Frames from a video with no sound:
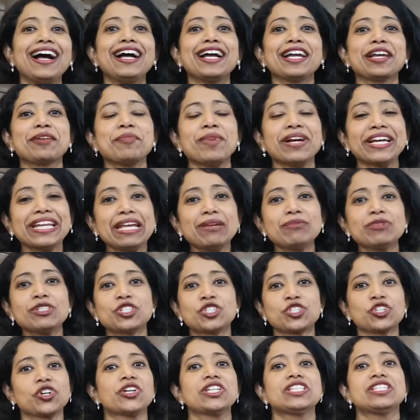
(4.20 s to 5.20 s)
Hi, my name is
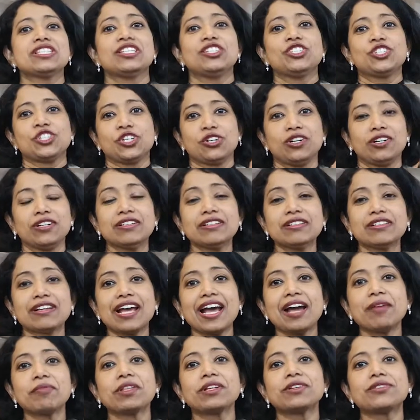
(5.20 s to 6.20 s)
Joysy John.
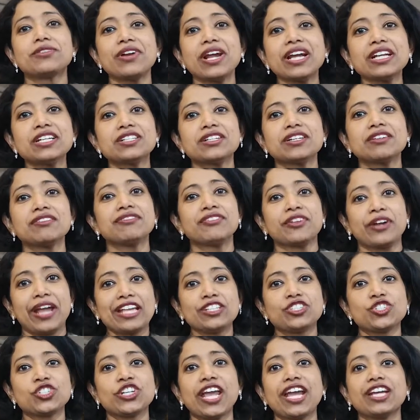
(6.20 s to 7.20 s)
I'm the Director for
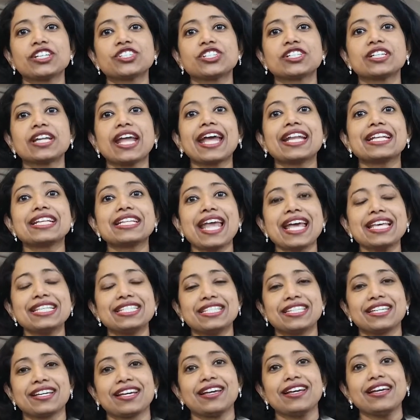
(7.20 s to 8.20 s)
Education at
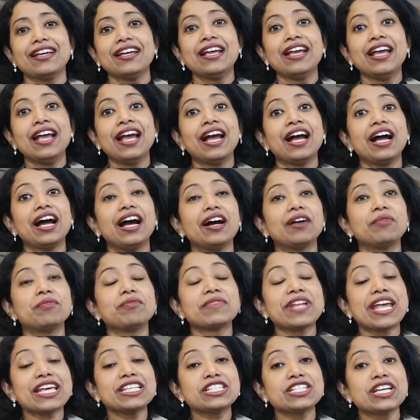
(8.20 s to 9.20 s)
Nesta. Um,
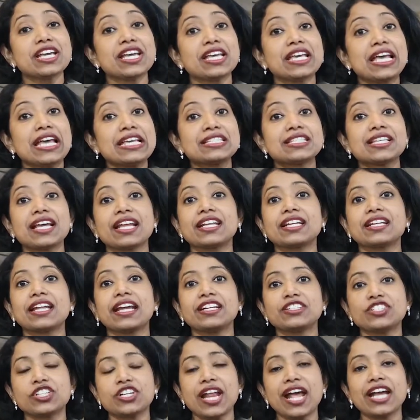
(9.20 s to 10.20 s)
Nesta is an
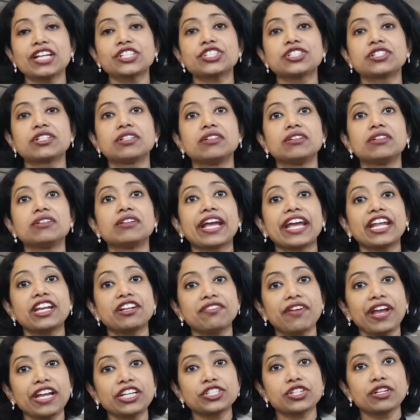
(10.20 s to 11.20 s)
international
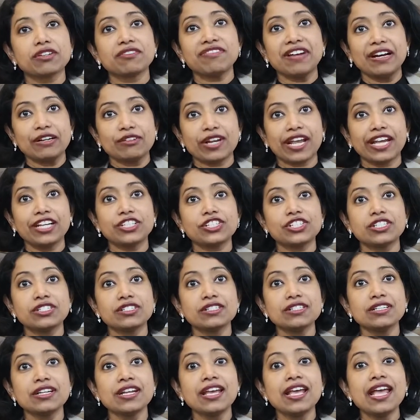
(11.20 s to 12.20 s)
innovation
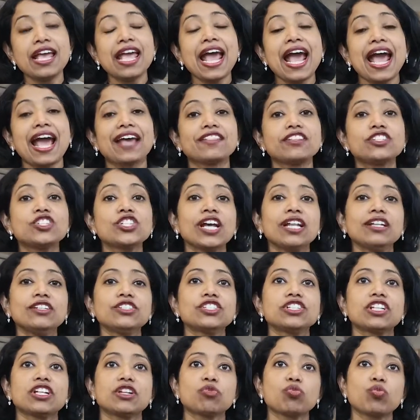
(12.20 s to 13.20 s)
foundation, and the
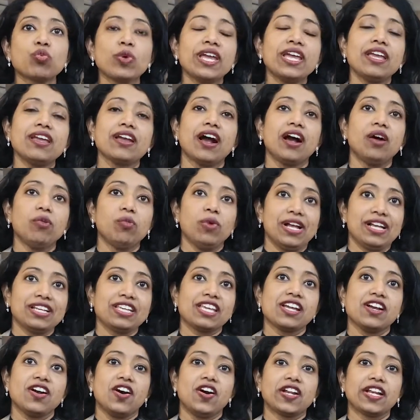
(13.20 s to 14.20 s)
challenge that we are
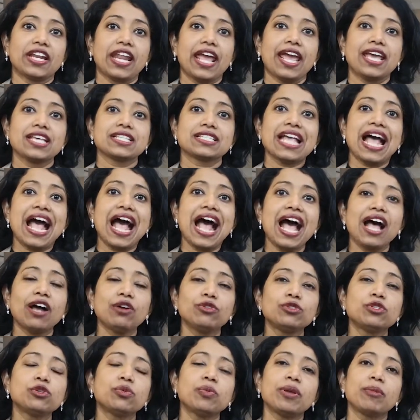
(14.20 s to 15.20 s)
working on is how
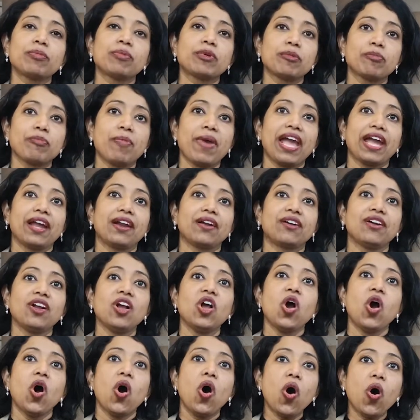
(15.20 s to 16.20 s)
do we prepare
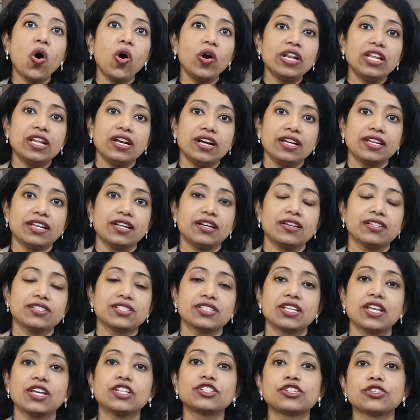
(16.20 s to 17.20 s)
all
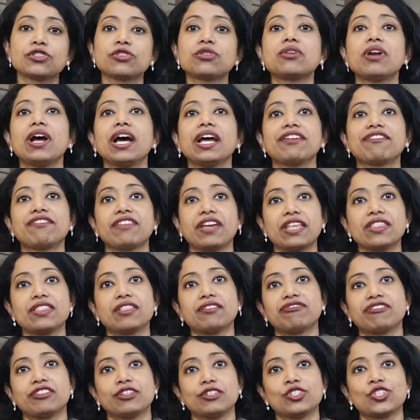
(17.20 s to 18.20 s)
learners to thrive in the
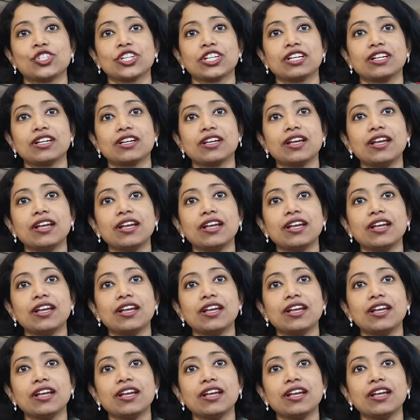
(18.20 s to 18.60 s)
future?